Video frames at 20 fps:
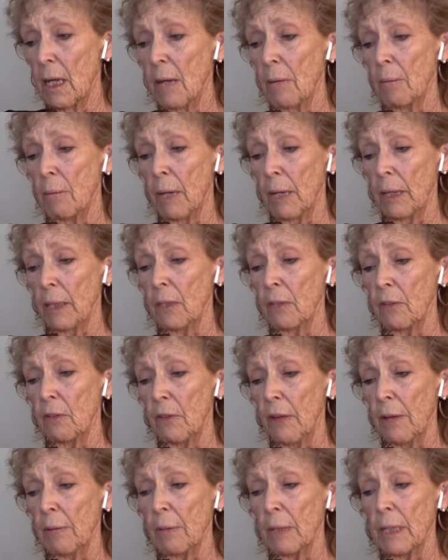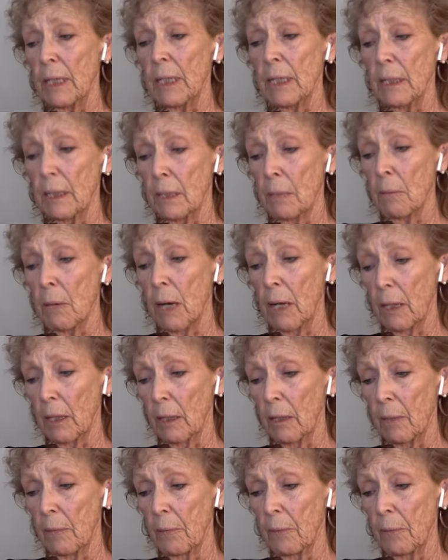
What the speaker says: my inner family healing model.